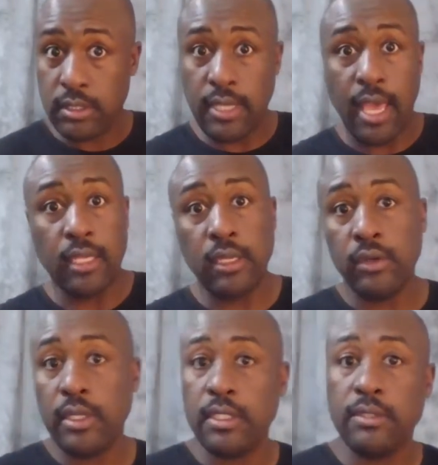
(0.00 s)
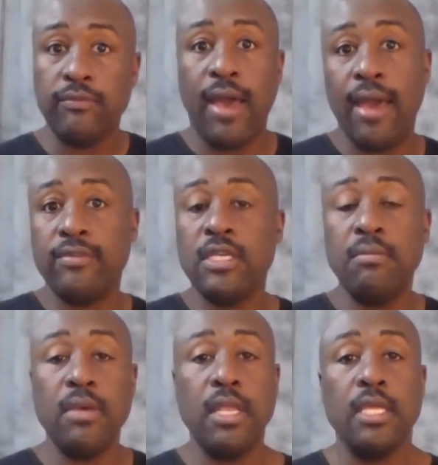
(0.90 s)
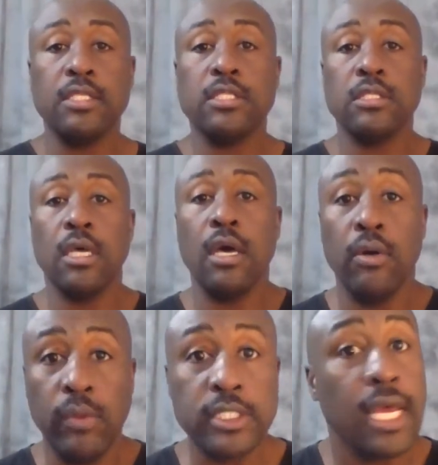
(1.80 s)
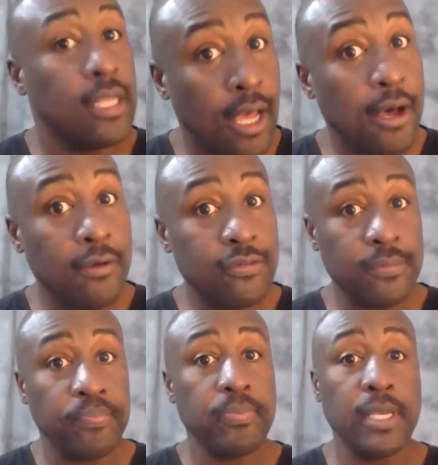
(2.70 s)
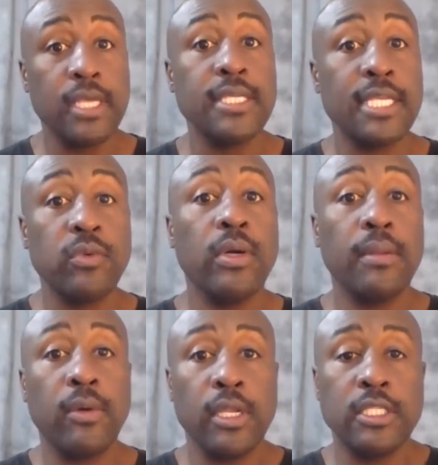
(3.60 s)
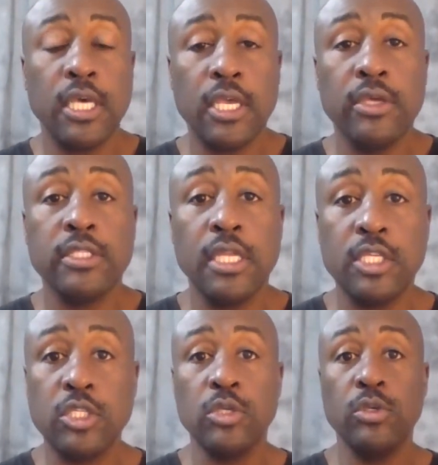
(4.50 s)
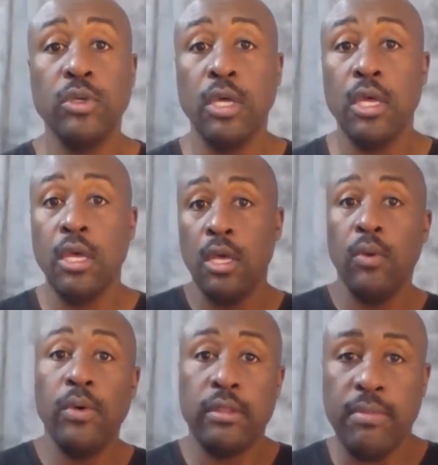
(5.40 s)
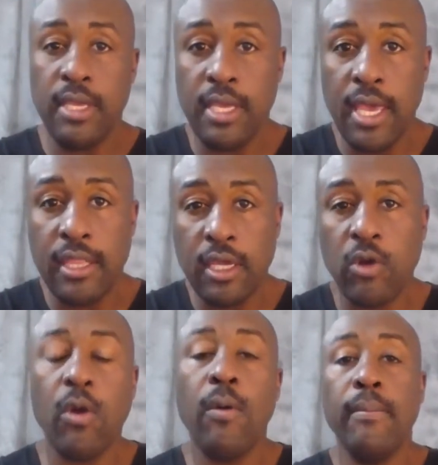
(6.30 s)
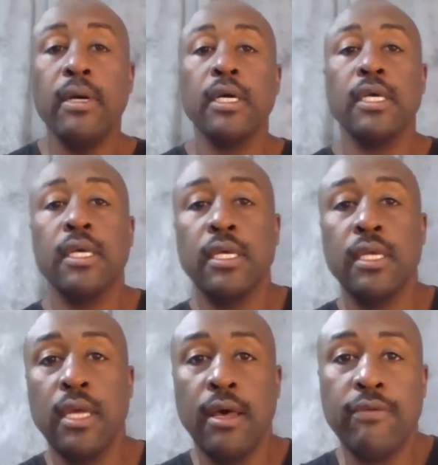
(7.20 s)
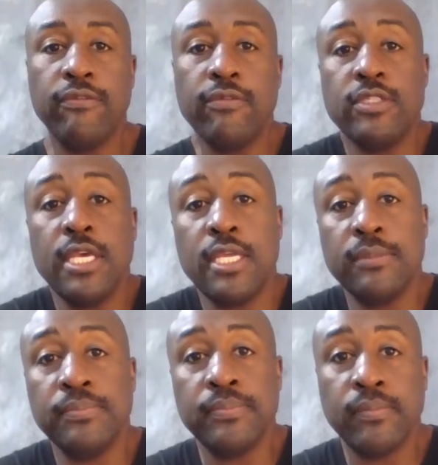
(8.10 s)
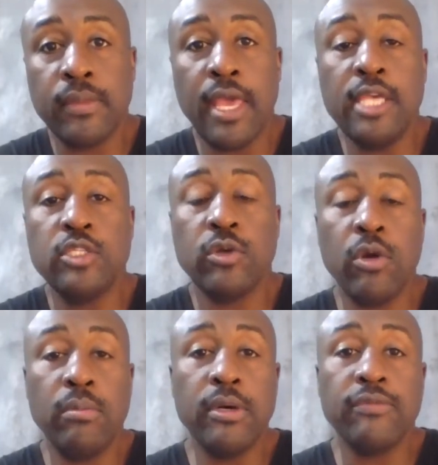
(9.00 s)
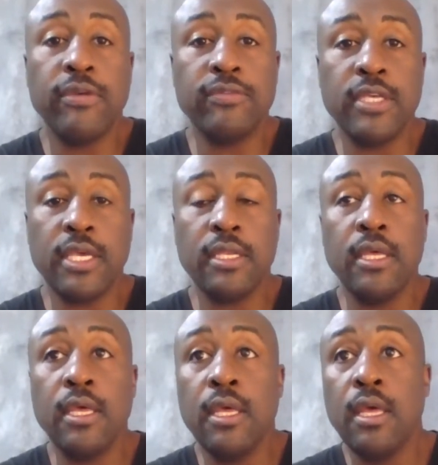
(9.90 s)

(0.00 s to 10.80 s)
downloading 5-10 minutes, which I love because that's what I'm going to tell you is an issue with me in the Chromebook 15, Acer Chromebook 15,